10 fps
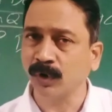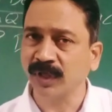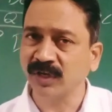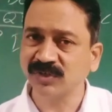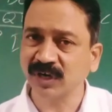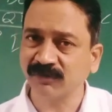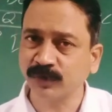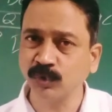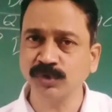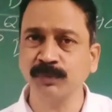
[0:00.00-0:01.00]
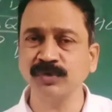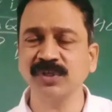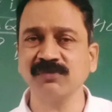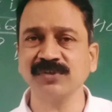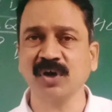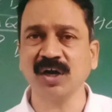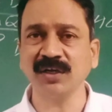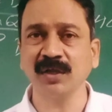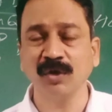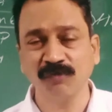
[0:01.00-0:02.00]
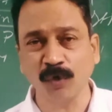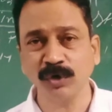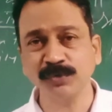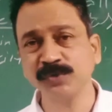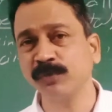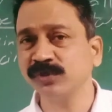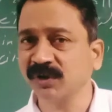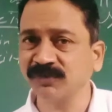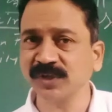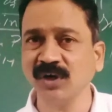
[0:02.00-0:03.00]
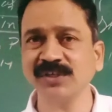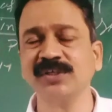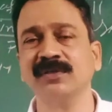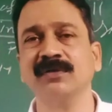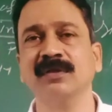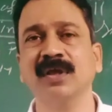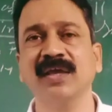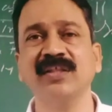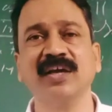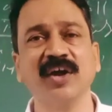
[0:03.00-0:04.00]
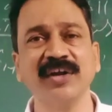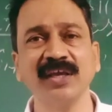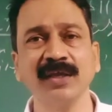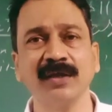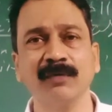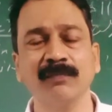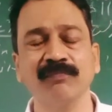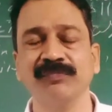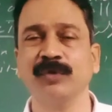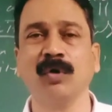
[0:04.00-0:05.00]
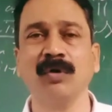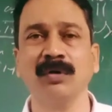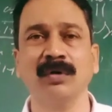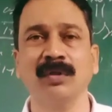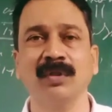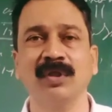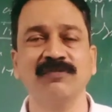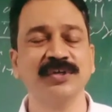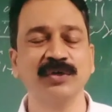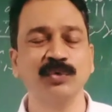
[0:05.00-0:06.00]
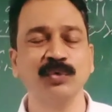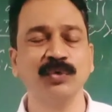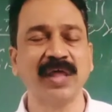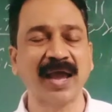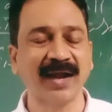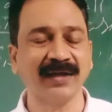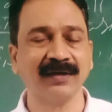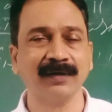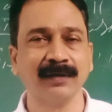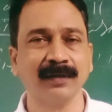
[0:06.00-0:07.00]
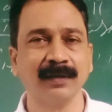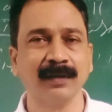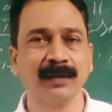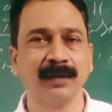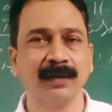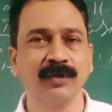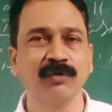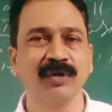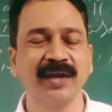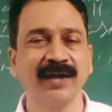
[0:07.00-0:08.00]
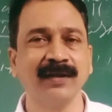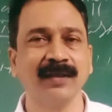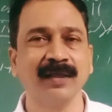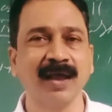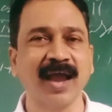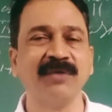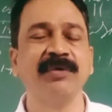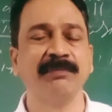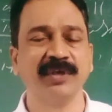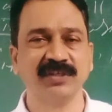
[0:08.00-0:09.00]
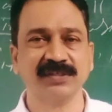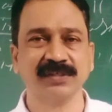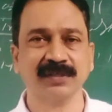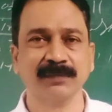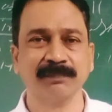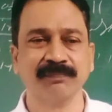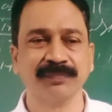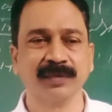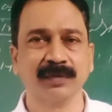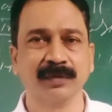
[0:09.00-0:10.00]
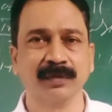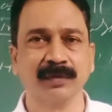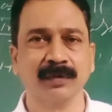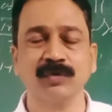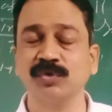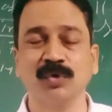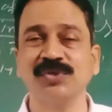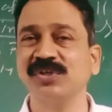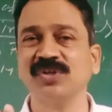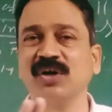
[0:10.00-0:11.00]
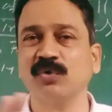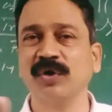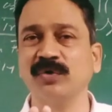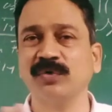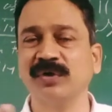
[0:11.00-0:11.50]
instead of 2 spoons of salt, 4 spoons of salt in the curry? No. If she do that, you will get high BPs. So she is not going to